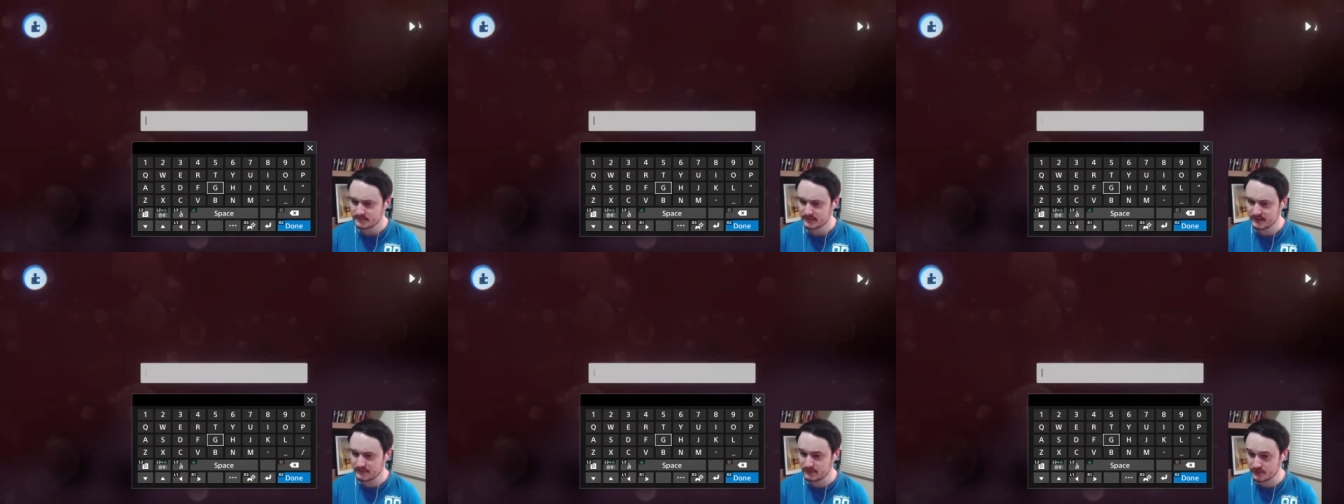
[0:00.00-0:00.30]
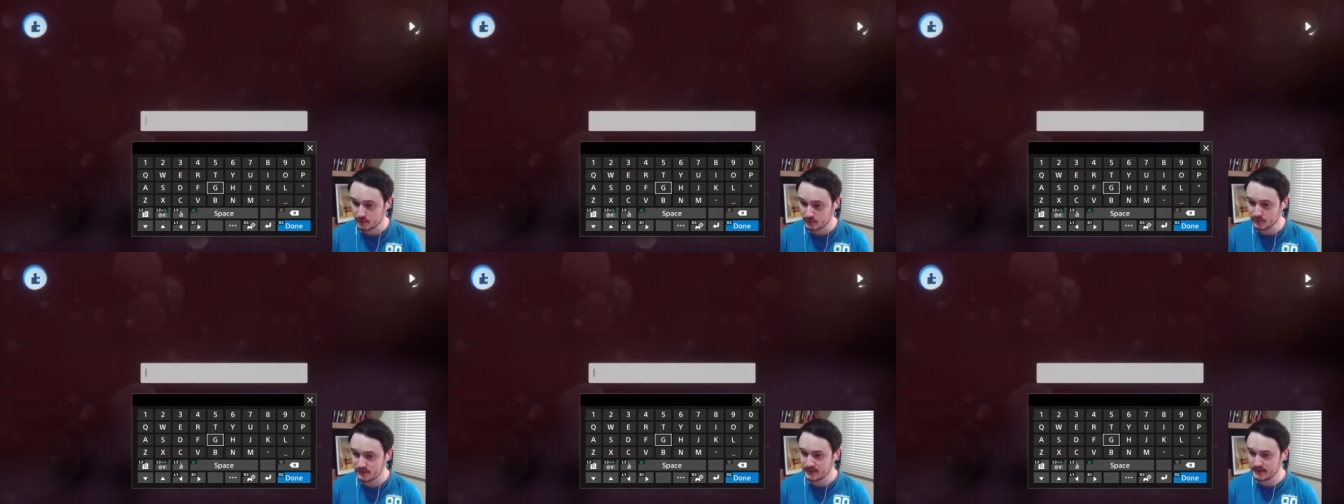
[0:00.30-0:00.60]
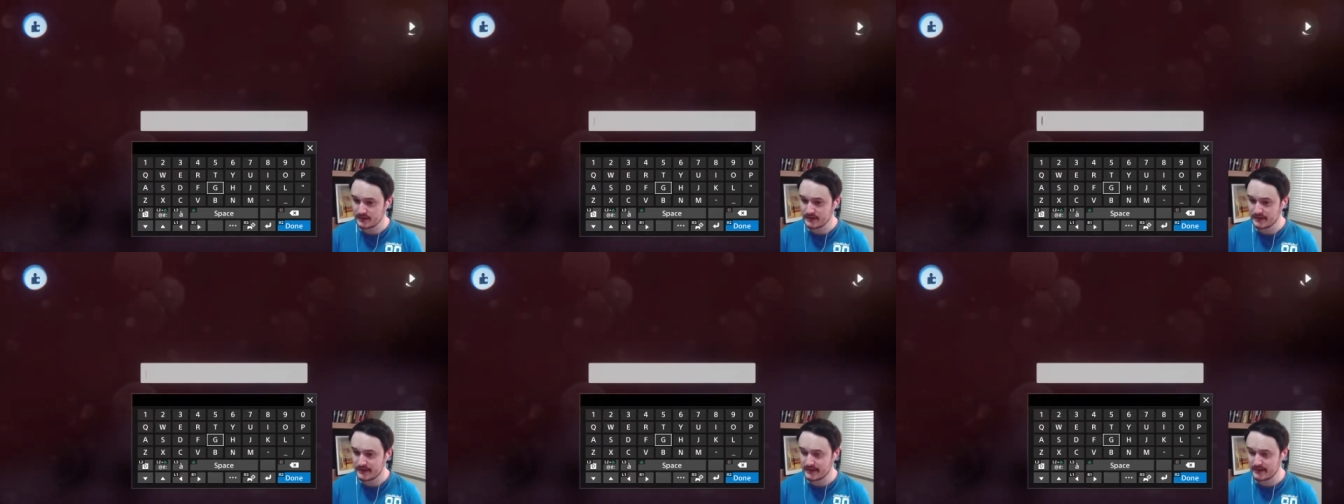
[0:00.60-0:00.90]
If you don't,
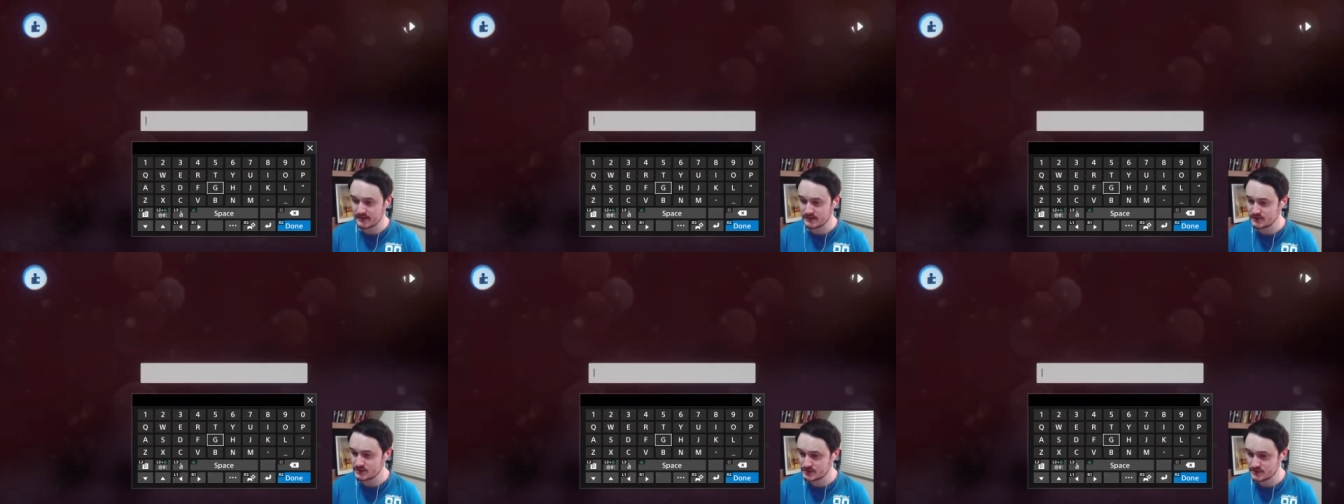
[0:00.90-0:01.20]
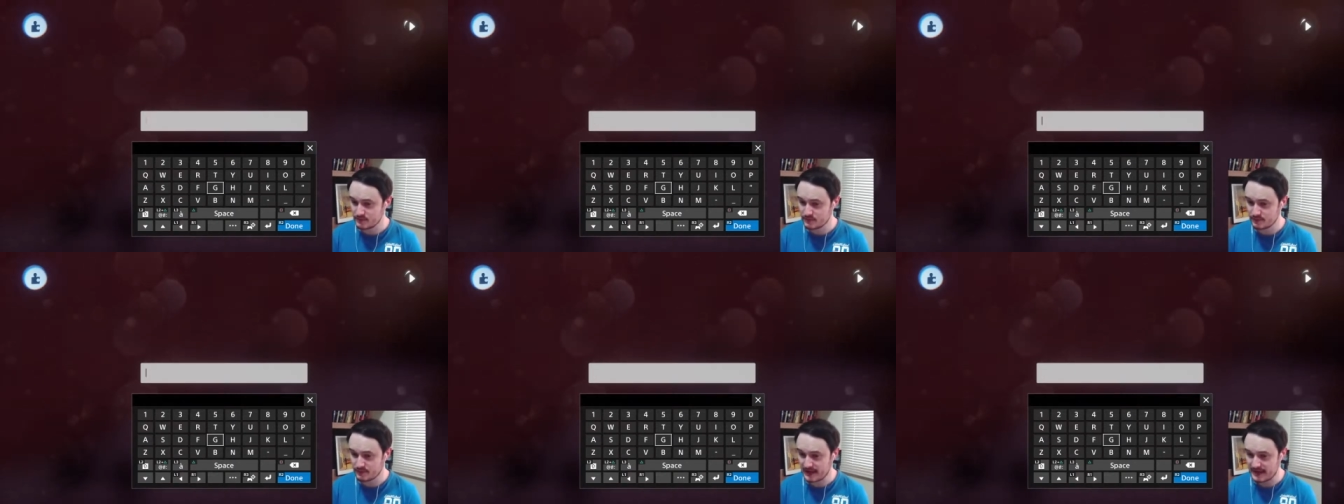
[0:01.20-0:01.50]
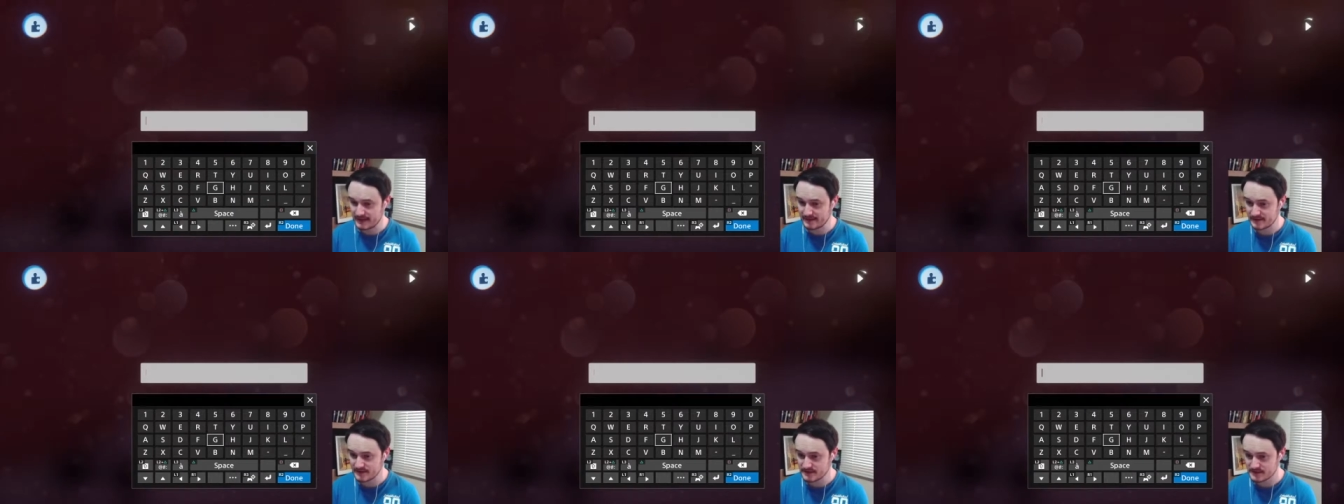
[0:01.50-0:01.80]
just
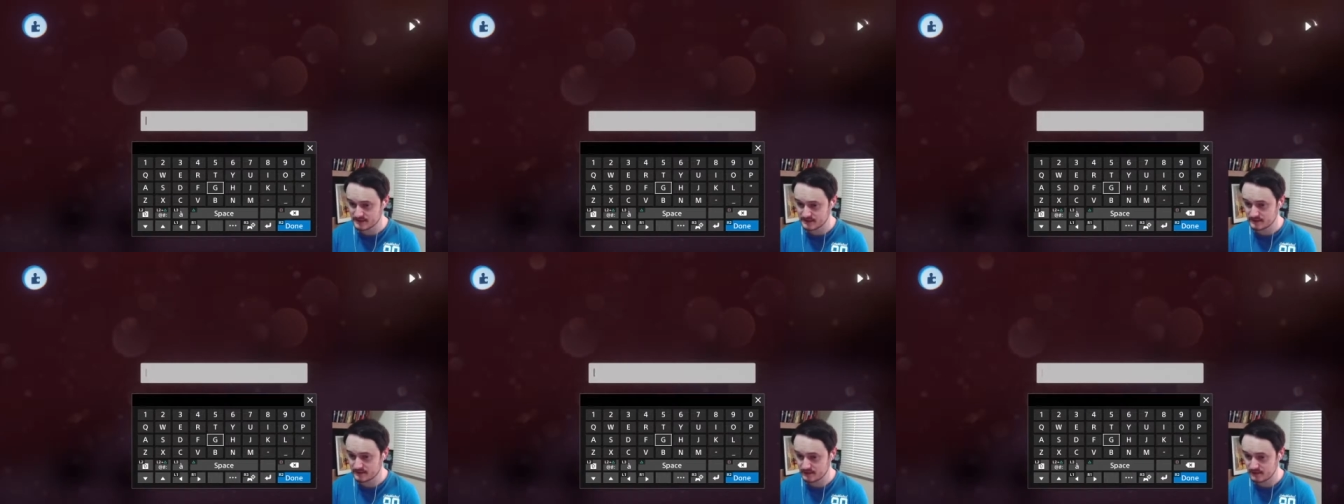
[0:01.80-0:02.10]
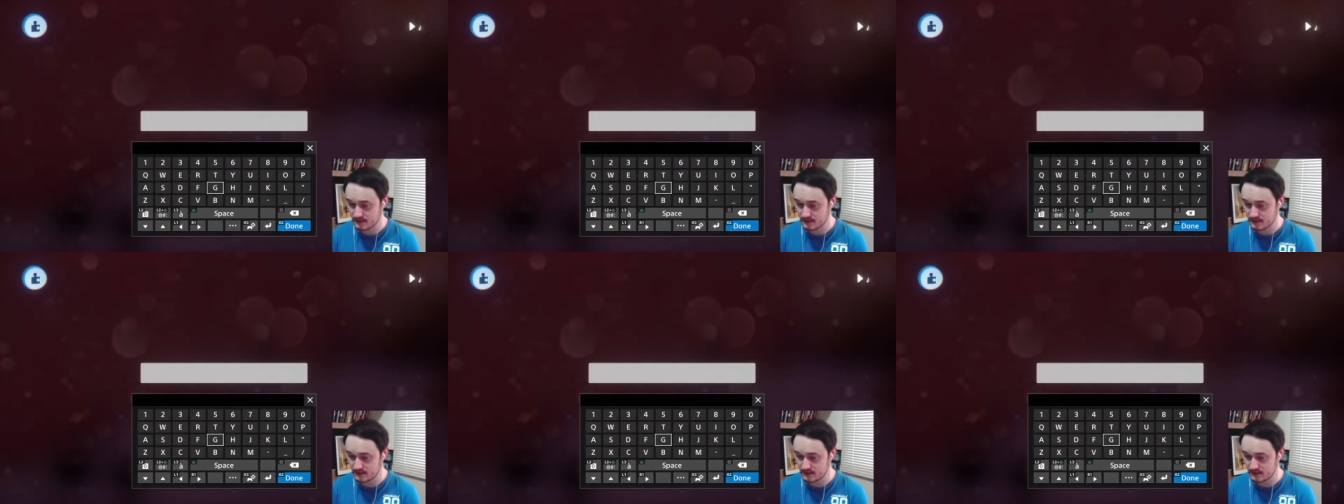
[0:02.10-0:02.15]
practice